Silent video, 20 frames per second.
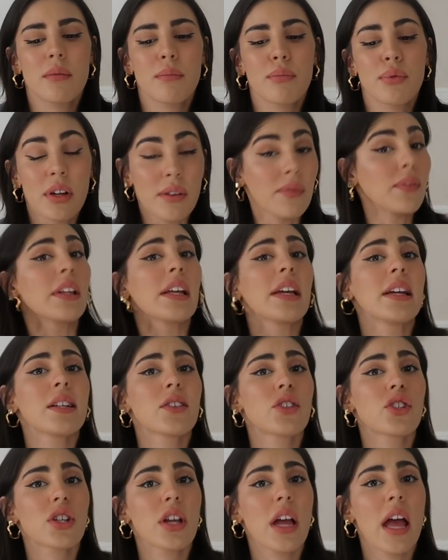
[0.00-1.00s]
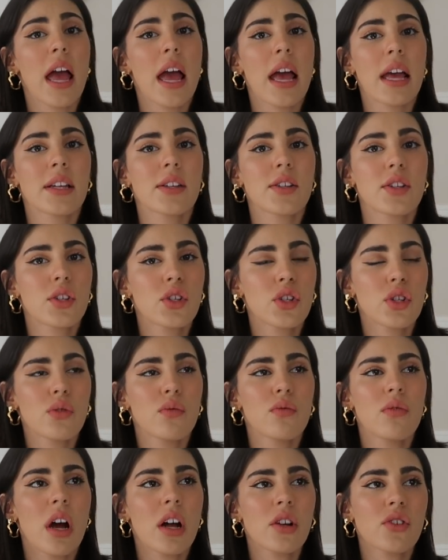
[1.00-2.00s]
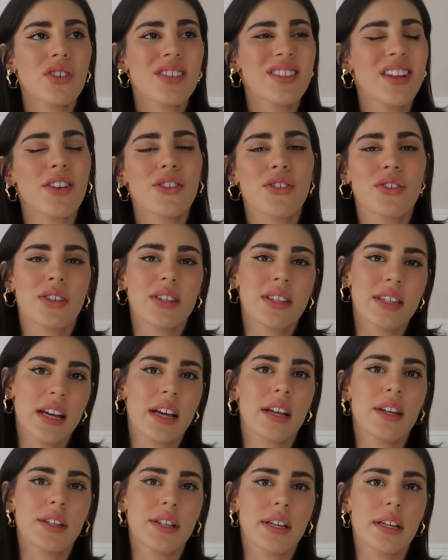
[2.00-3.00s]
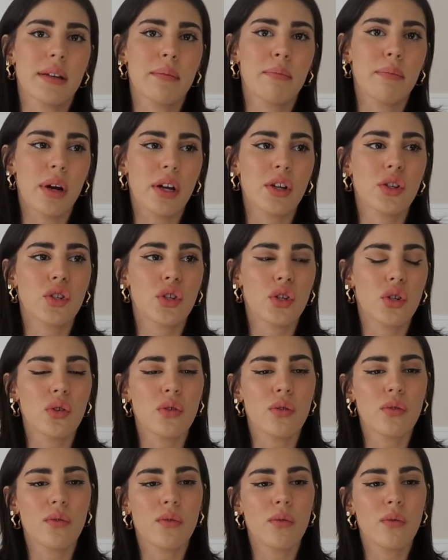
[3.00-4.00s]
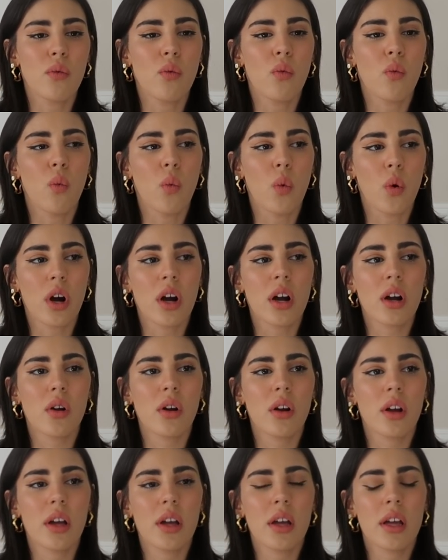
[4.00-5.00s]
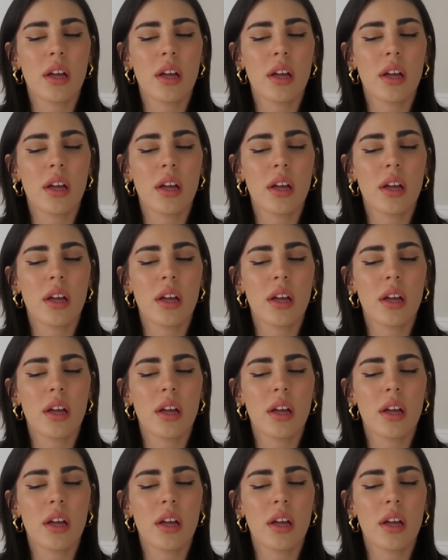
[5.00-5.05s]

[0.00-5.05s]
privilege, and to not just understand it, but to work